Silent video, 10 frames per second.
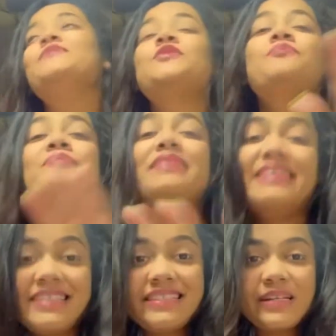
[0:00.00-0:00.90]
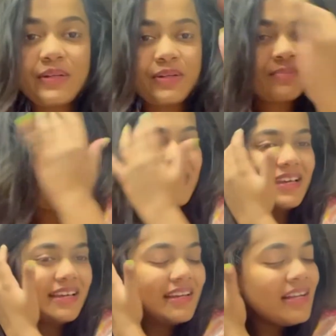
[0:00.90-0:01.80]
So please ignore my
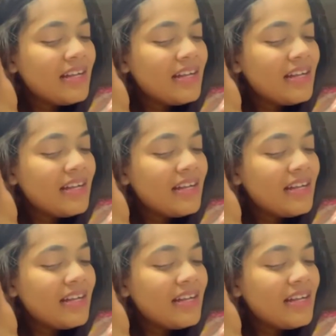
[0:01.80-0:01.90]
hair.